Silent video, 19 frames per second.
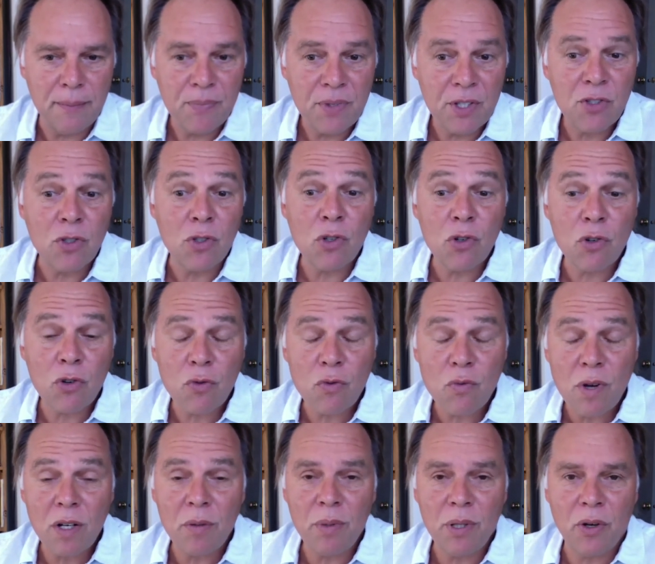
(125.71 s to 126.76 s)
It's
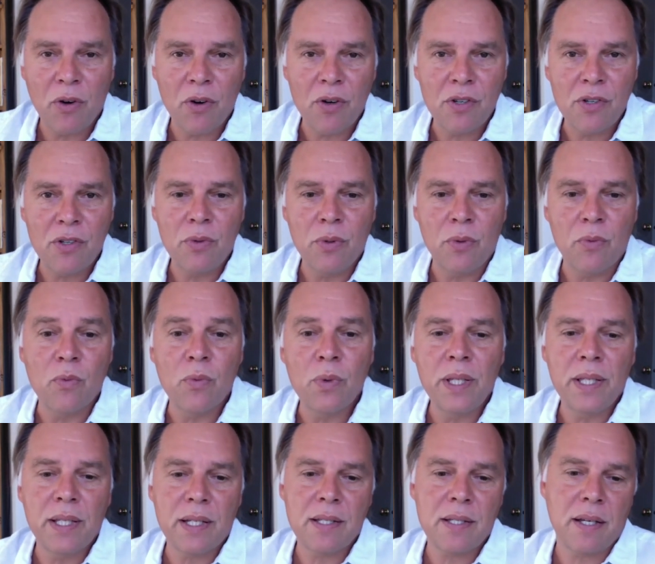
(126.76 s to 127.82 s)
incredibly hard to do and really
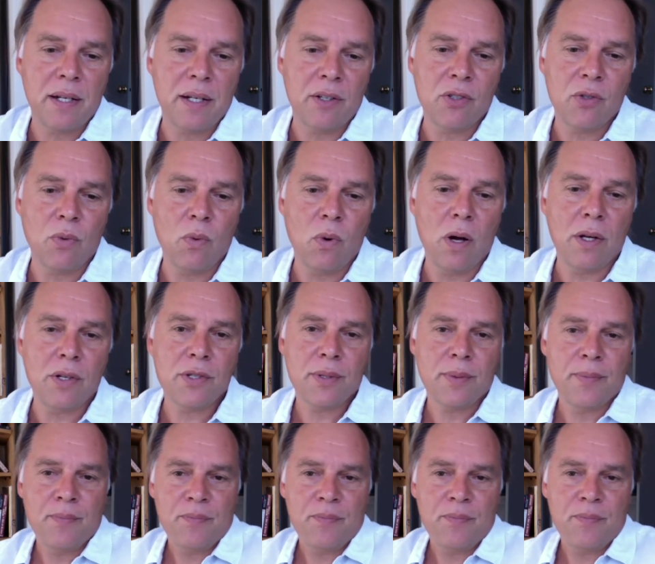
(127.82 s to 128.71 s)
exciting to watch.